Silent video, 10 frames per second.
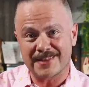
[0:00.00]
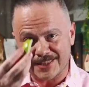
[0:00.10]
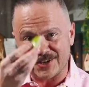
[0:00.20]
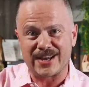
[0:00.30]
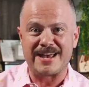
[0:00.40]

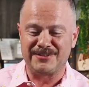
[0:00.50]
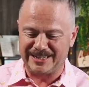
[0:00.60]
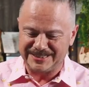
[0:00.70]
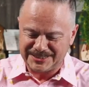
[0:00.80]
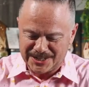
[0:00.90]
There you have it,
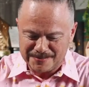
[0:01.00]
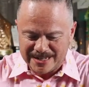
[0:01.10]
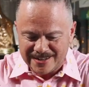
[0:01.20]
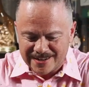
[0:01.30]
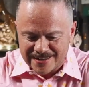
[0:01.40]
ladies and
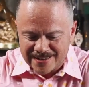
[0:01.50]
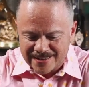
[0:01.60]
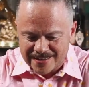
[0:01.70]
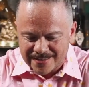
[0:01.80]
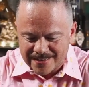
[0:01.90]
gentlemen,
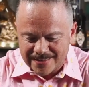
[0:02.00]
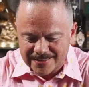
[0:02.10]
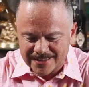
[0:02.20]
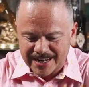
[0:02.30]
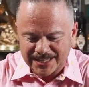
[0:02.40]

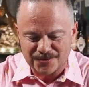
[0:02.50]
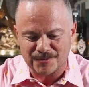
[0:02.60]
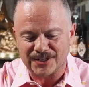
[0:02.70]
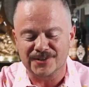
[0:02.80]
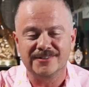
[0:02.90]
the Ninth
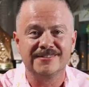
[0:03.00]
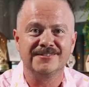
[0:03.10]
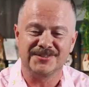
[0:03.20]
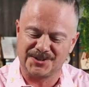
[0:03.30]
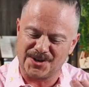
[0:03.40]
Wonder,
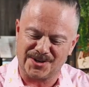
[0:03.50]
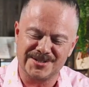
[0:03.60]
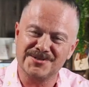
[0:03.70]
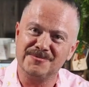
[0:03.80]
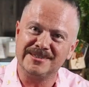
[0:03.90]

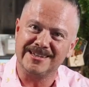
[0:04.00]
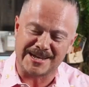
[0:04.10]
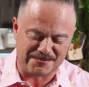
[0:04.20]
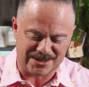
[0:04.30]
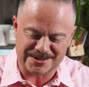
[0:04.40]
garnished with the
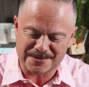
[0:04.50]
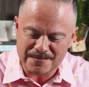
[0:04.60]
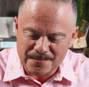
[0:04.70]
lime wedge.